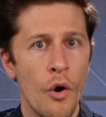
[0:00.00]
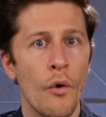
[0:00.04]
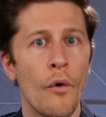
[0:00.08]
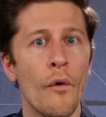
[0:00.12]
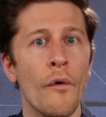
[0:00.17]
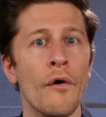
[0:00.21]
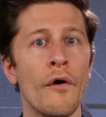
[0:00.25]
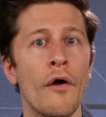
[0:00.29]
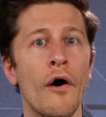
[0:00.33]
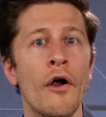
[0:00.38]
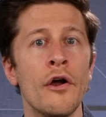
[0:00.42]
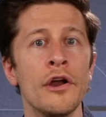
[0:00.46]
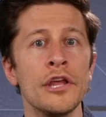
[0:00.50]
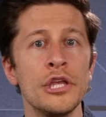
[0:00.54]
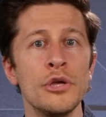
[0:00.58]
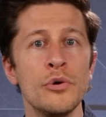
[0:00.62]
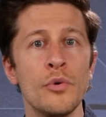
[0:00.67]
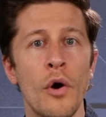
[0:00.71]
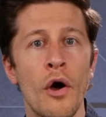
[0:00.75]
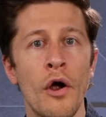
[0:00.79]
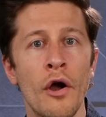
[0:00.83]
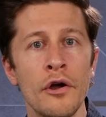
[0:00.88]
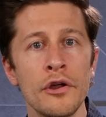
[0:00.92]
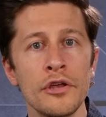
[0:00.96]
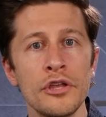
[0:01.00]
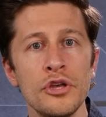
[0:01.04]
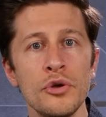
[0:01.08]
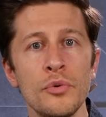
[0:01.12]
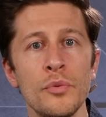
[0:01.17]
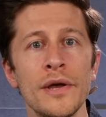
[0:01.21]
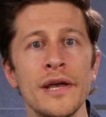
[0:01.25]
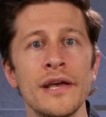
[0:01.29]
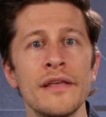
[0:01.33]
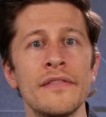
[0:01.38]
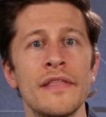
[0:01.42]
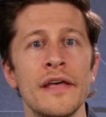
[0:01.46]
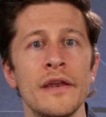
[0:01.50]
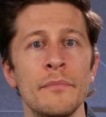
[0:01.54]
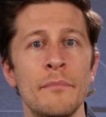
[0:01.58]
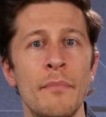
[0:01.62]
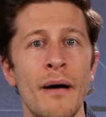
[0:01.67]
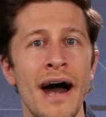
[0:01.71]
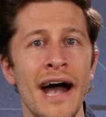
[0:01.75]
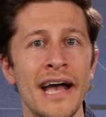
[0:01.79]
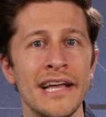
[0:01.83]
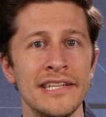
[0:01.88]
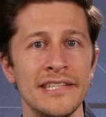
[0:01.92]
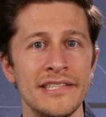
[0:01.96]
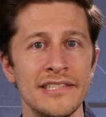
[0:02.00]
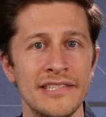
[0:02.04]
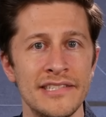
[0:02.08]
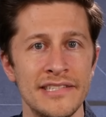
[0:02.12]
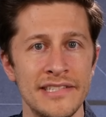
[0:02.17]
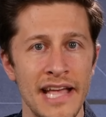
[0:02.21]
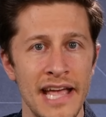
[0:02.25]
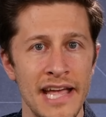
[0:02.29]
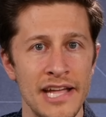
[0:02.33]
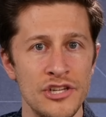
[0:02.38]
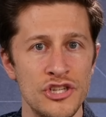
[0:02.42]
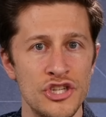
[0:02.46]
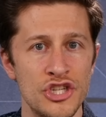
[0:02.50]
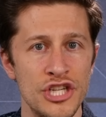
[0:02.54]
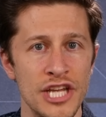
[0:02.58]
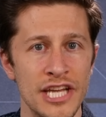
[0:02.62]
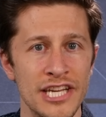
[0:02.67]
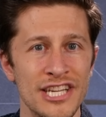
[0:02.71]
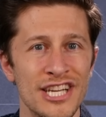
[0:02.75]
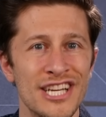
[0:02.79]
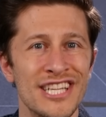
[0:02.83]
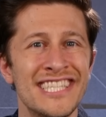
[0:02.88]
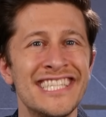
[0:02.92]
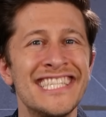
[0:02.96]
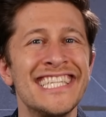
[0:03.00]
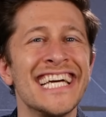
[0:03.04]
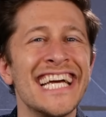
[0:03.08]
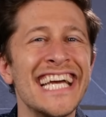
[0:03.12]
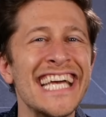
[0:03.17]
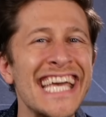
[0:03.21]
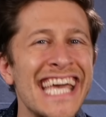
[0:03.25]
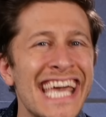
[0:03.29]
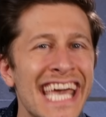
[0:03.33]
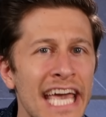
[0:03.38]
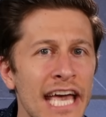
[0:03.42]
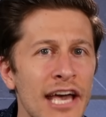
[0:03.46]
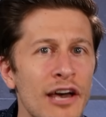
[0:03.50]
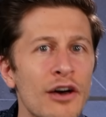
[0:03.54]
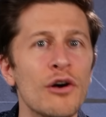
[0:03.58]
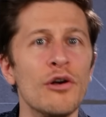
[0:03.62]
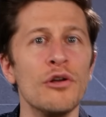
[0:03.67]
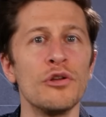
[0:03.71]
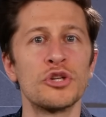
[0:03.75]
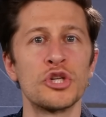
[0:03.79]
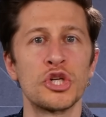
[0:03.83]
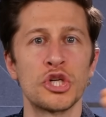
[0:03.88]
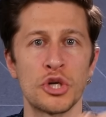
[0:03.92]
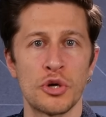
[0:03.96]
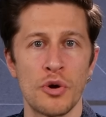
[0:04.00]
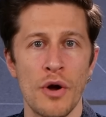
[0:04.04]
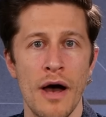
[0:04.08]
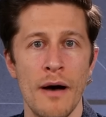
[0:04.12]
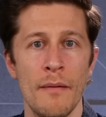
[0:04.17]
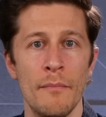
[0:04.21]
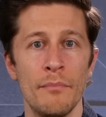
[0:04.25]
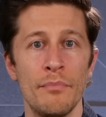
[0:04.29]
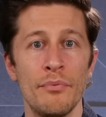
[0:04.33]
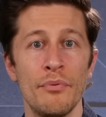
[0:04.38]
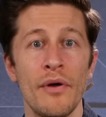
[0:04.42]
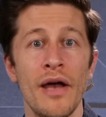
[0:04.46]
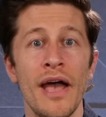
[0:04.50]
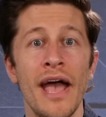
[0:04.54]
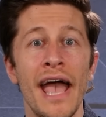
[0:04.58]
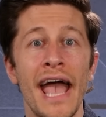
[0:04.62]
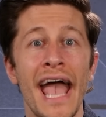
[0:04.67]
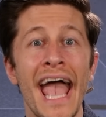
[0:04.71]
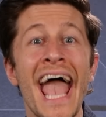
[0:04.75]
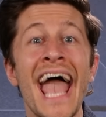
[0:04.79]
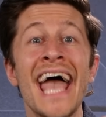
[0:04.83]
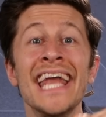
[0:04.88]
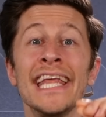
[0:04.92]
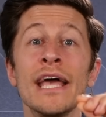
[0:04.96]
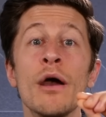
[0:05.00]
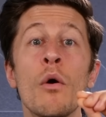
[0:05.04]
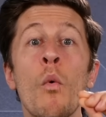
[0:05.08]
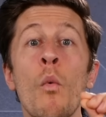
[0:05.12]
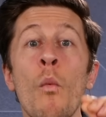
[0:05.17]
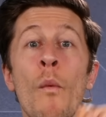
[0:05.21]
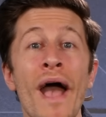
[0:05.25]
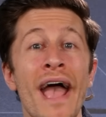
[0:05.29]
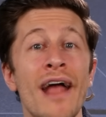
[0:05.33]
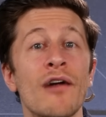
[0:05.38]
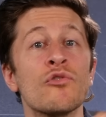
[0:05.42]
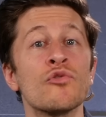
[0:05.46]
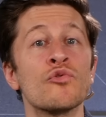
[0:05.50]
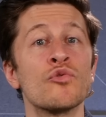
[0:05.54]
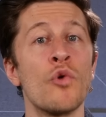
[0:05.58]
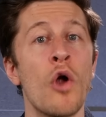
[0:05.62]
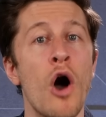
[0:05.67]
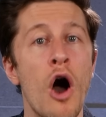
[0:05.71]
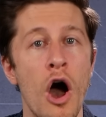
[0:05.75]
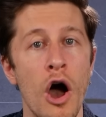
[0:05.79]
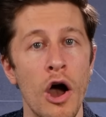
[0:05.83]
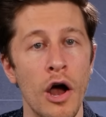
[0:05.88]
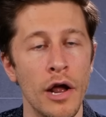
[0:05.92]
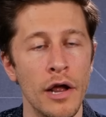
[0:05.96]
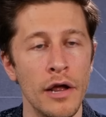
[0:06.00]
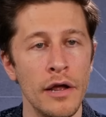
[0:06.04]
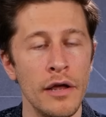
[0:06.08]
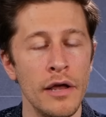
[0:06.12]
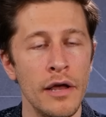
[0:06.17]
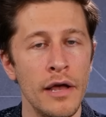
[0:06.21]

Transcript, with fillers: Or are you arguing that Biden staged it to kill Trump and it went wrong?